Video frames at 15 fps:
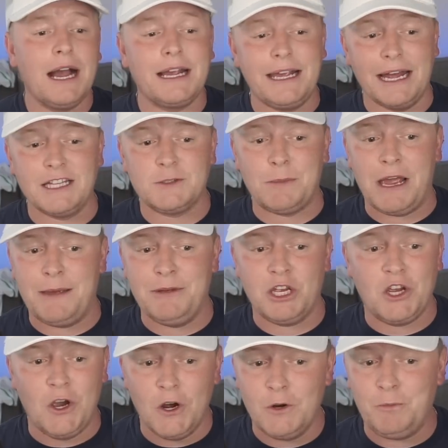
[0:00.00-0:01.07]
against Miami,
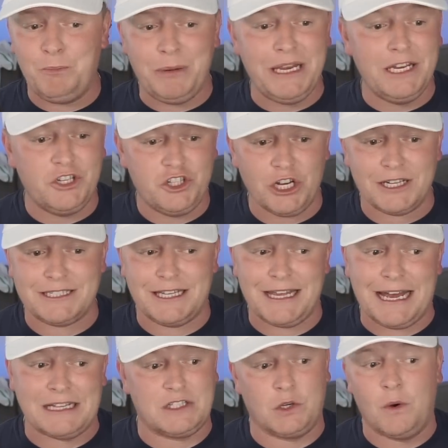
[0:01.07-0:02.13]
could be just
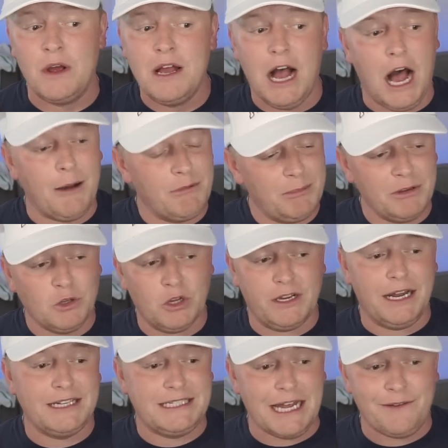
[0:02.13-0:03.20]
that. So I'm going to be
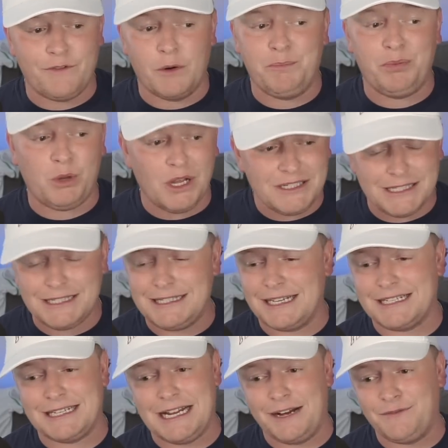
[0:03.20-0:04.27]
looking at Denver plus the
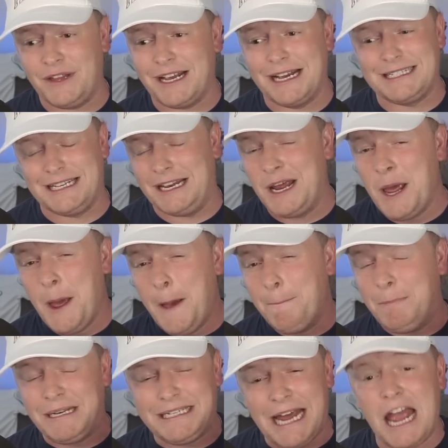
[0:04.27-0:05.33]
6.5. Like I said,
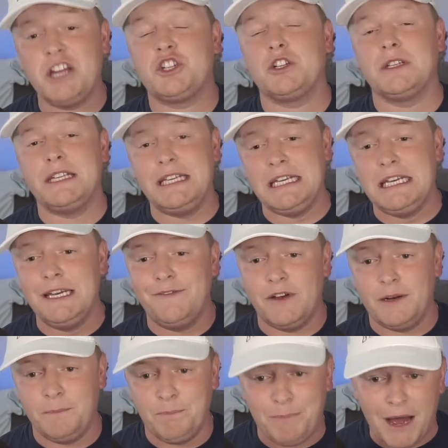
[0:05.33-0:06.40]
potentially
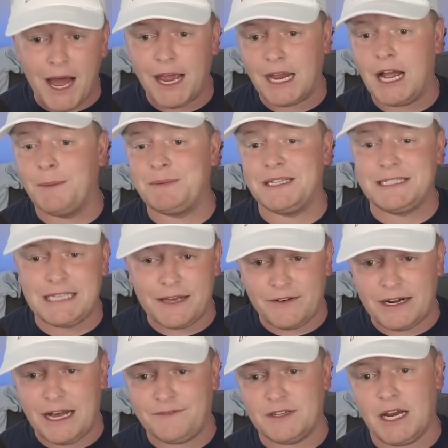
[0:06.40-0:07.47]
even buying up to
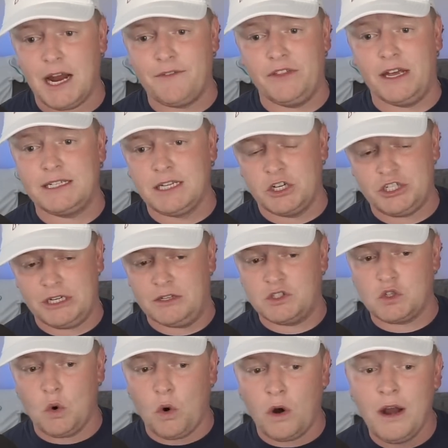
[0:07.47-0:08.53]
7.5 to cover that touchdown
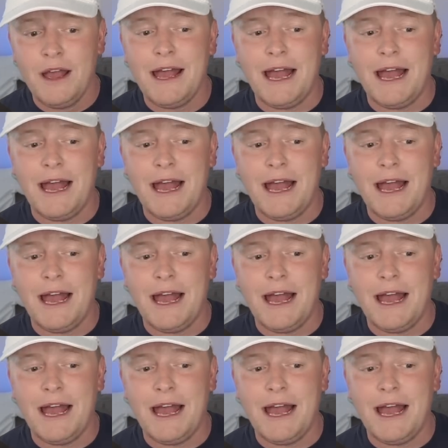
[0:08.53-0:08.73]
score,